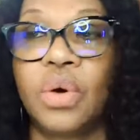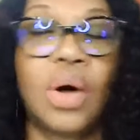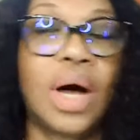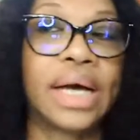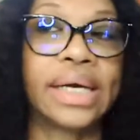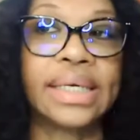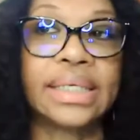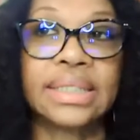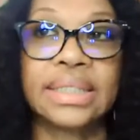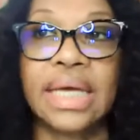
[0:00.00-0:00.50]

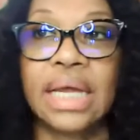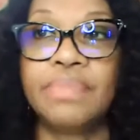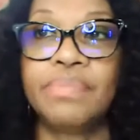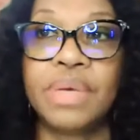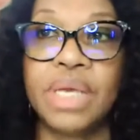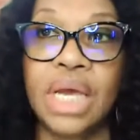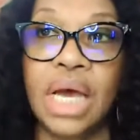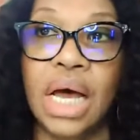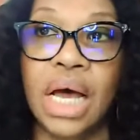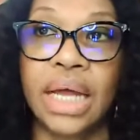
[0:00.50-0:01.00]
August
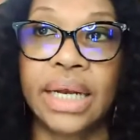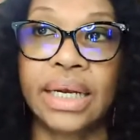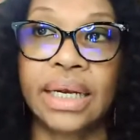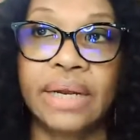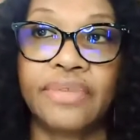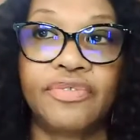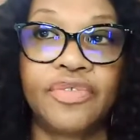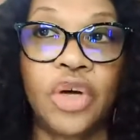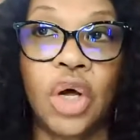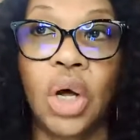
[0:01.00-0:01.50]
and
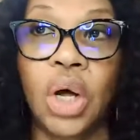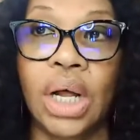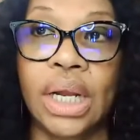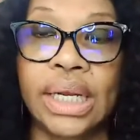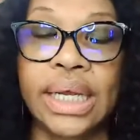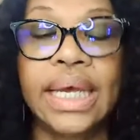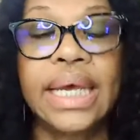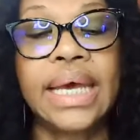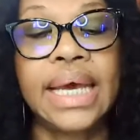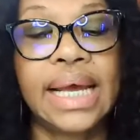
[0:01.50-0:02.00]
beyond,
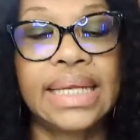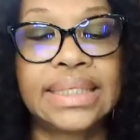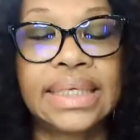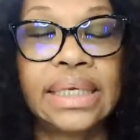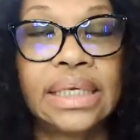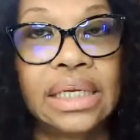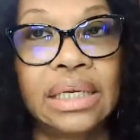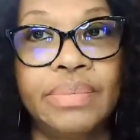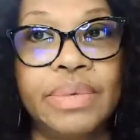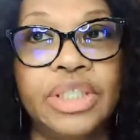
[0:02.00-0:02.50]
fall, it's
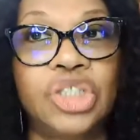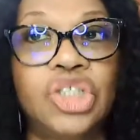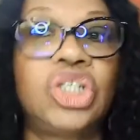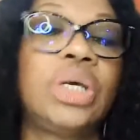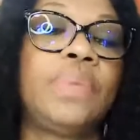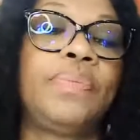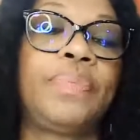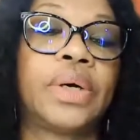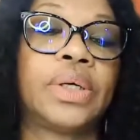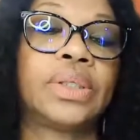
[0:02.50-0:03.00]
a little bit
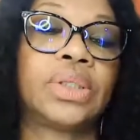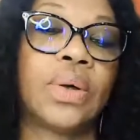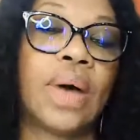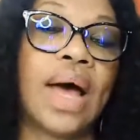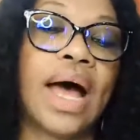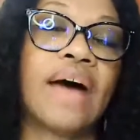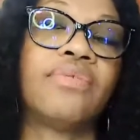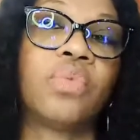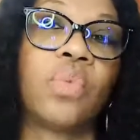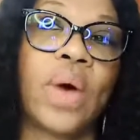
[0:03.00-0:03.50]
cheaper to
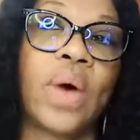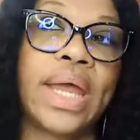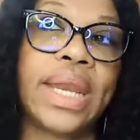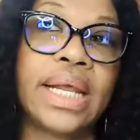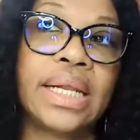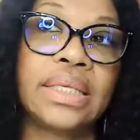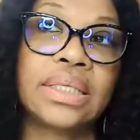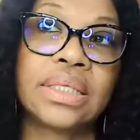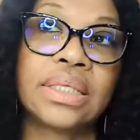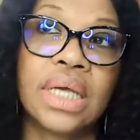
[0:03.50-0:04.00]
have
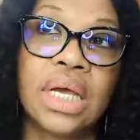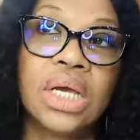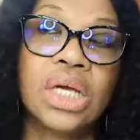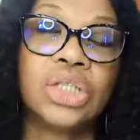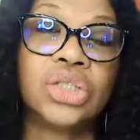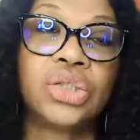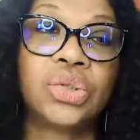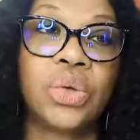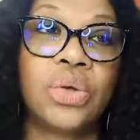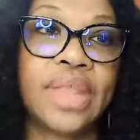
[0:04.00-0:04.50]
weddings
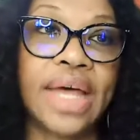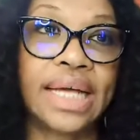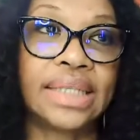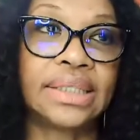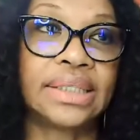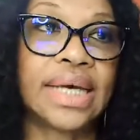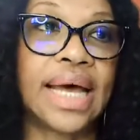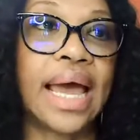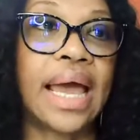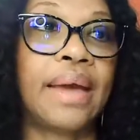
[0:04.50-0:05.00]
during
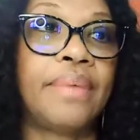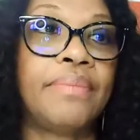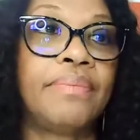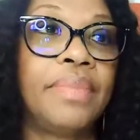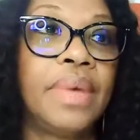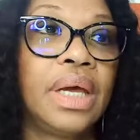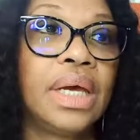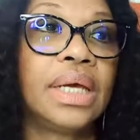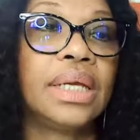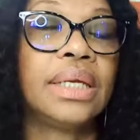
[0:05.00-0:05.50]
that
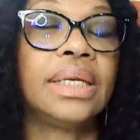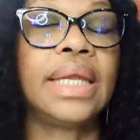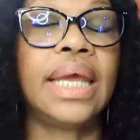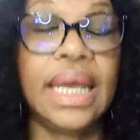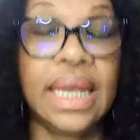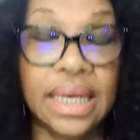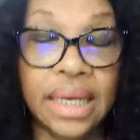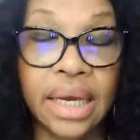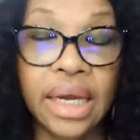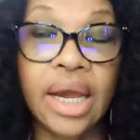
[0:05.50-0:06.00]
time
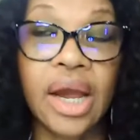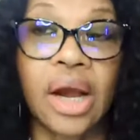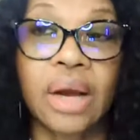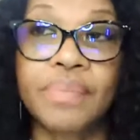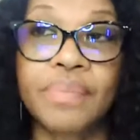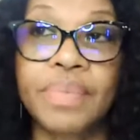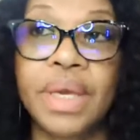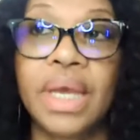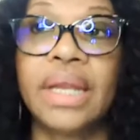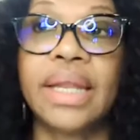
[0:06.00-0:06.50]
in the
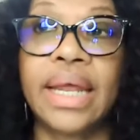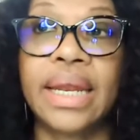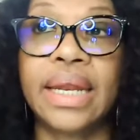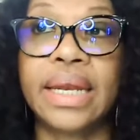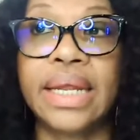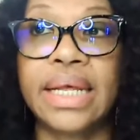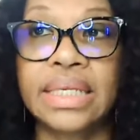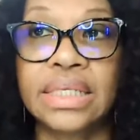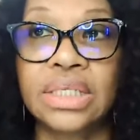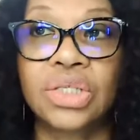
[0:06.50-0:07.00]
Caribbean than
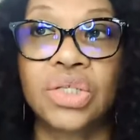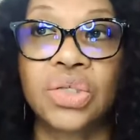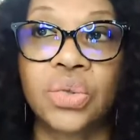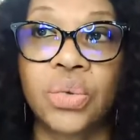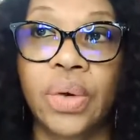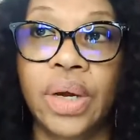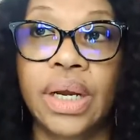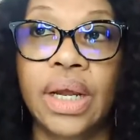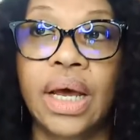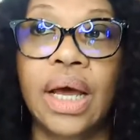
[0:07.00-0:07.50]
it is
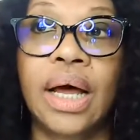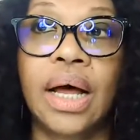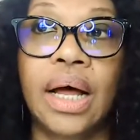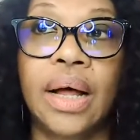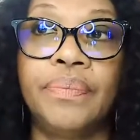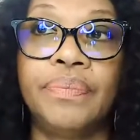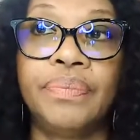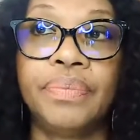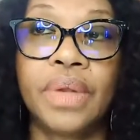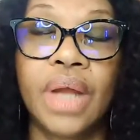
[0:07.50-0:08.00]
during
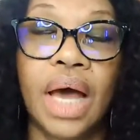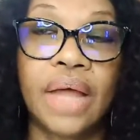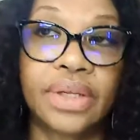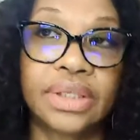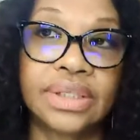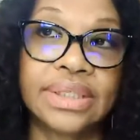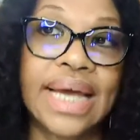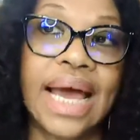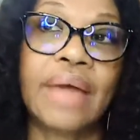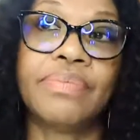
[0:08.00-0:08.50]

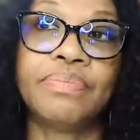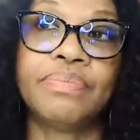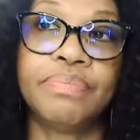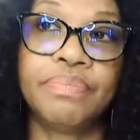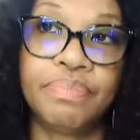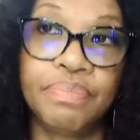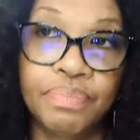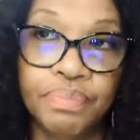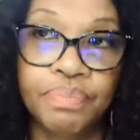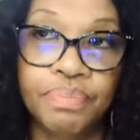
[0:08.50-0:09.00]
other
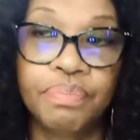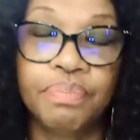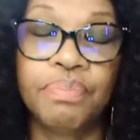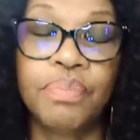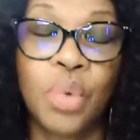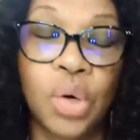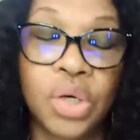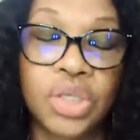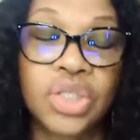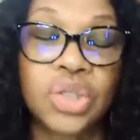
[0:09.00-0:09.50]
time.
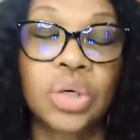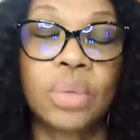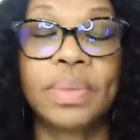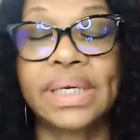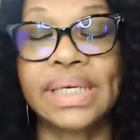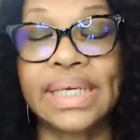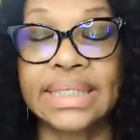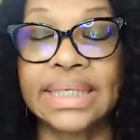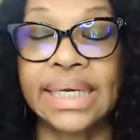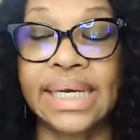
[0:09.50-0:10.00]
More so
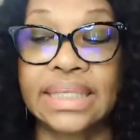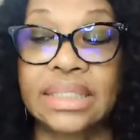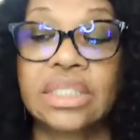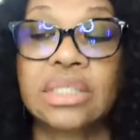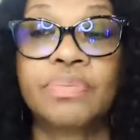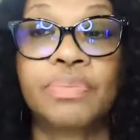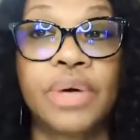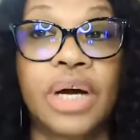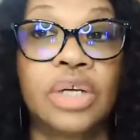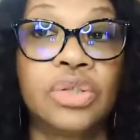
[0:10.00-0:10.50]
because I guess
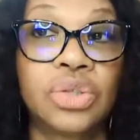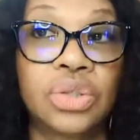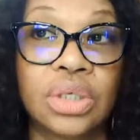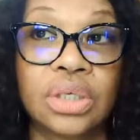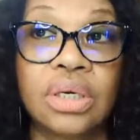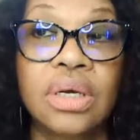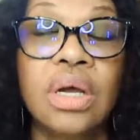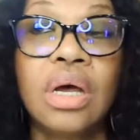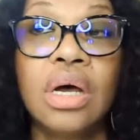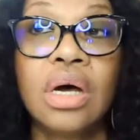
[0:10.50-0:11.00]
it's prone
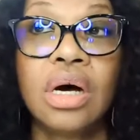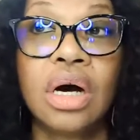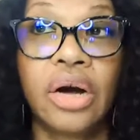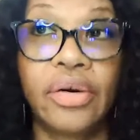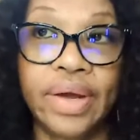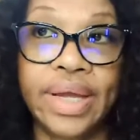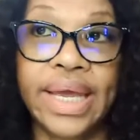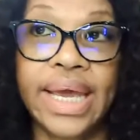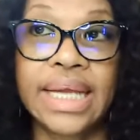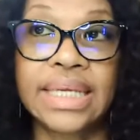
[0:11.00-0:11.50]
to
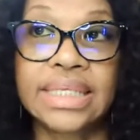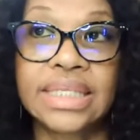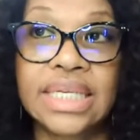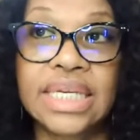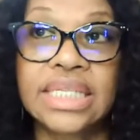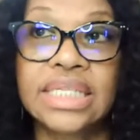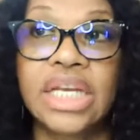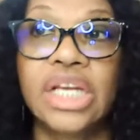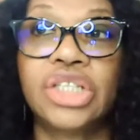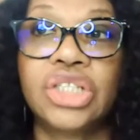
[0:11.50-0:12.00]
hurricane
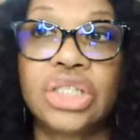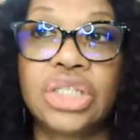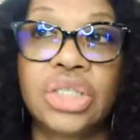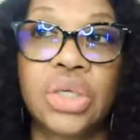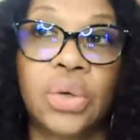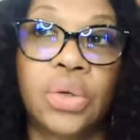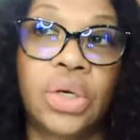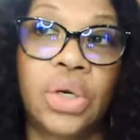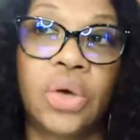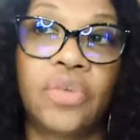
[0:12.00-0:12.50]
season. You just
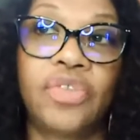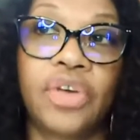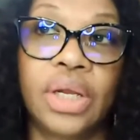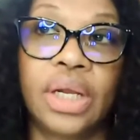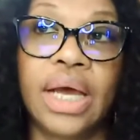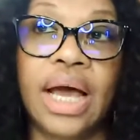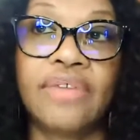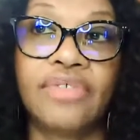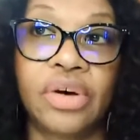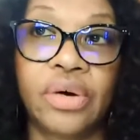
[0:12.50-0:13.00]
don't know if
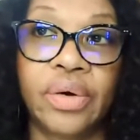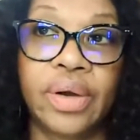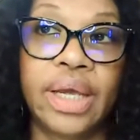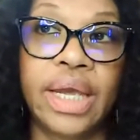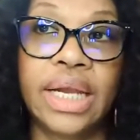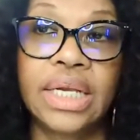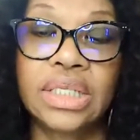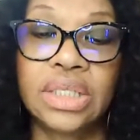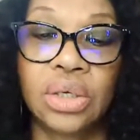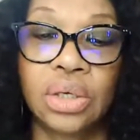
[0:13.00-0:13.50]
you're going to have
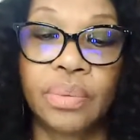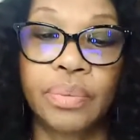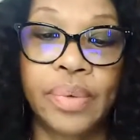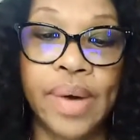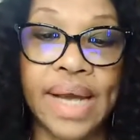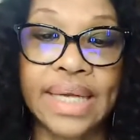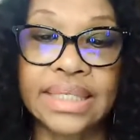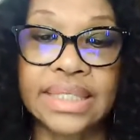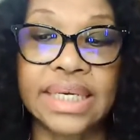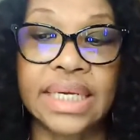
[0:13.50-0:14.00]
hurricanes, so the
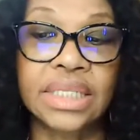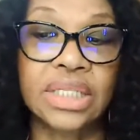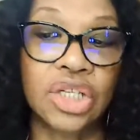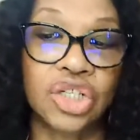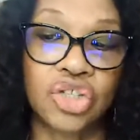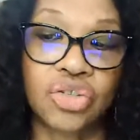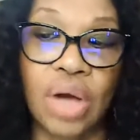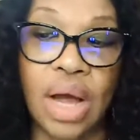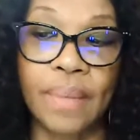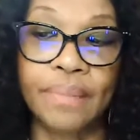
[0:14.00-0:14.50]
price tends
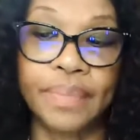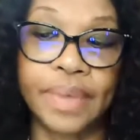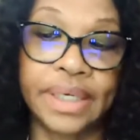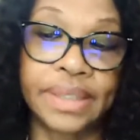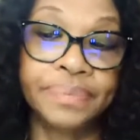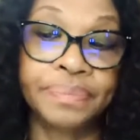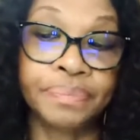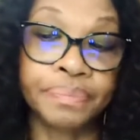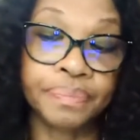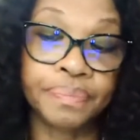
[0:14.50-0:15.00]
to drop.
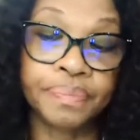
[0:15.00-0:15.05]
But